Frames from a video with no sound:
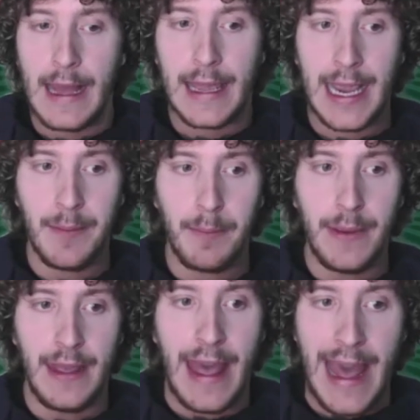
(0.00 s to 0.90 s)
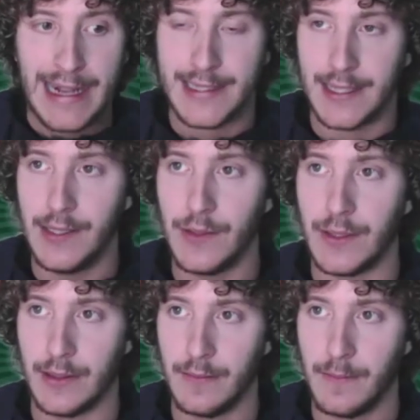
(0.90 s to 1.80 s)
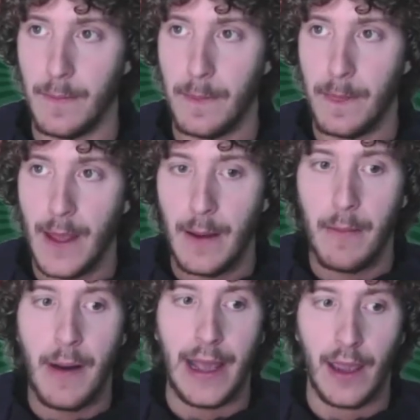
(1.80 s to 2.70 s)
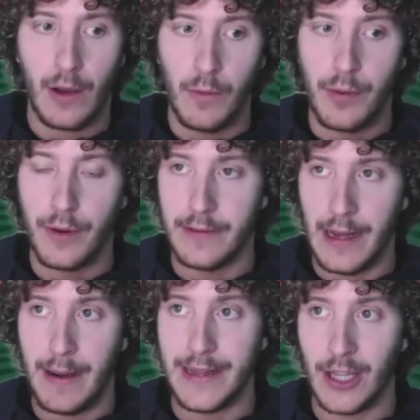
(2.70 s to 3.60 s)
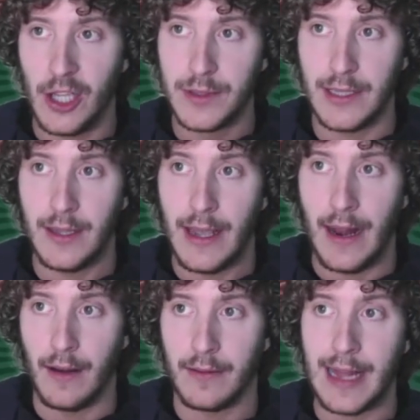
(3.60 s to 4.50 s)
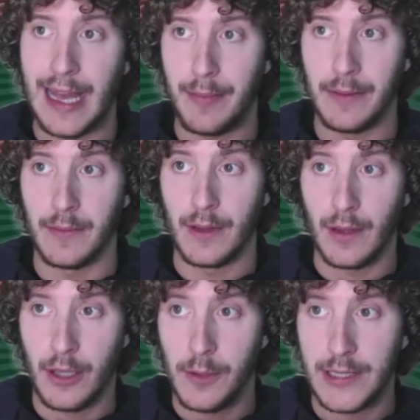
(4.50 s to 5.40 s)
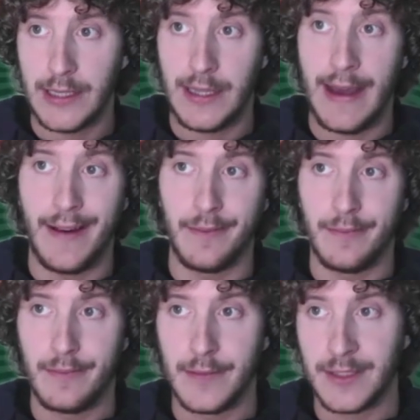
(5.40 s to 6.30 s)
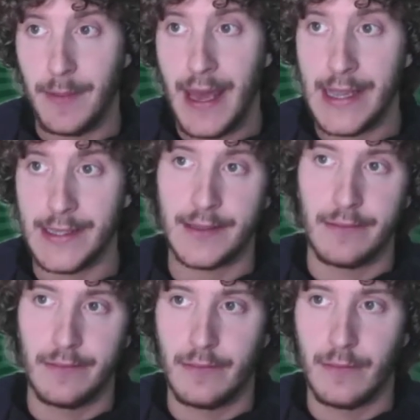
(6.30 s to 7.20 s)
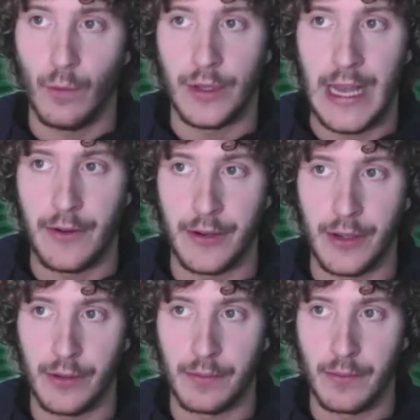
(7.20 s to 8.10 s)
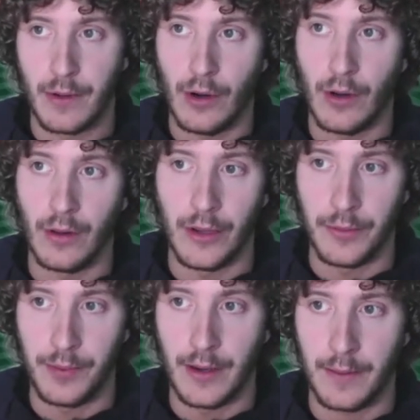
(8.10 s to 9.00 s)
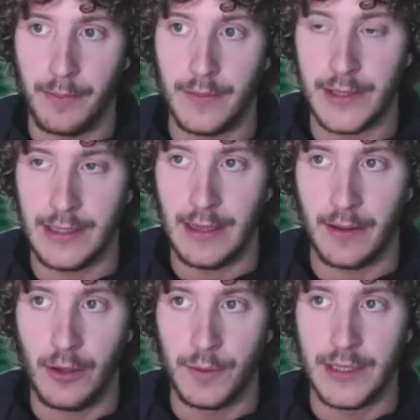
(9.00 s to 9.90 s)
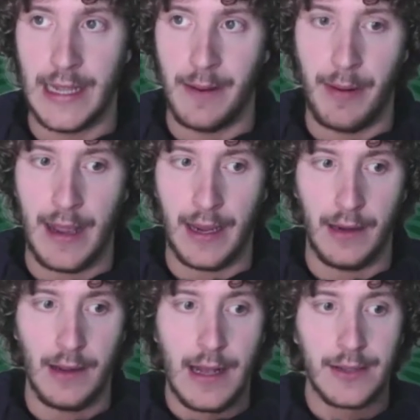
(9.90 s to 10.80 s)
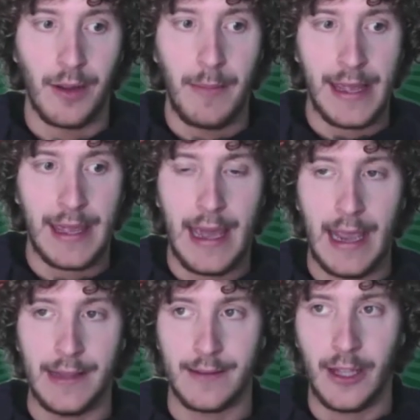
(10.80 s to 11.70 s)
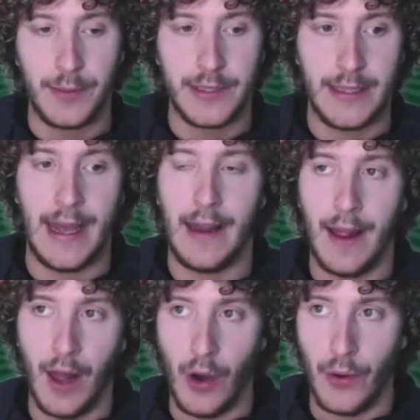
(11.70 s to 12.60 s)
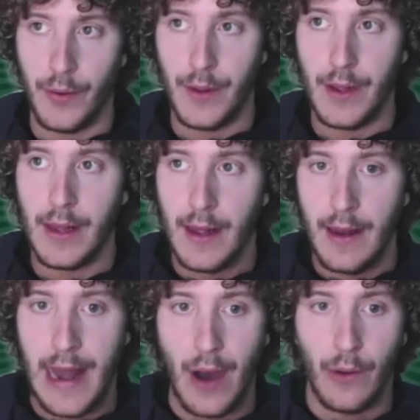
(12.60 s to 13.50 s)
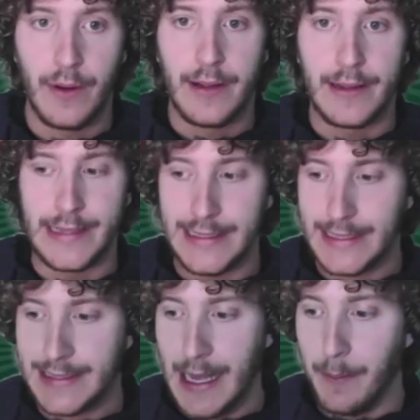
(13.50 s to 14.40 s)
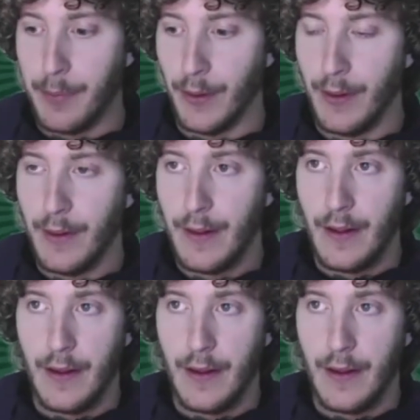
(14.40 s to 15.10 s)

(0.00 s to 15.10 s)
can be executed by the Qctl, typing Qctl space, whatever you call your Qctl plugin. So in my case, Qctl hello. Now, this example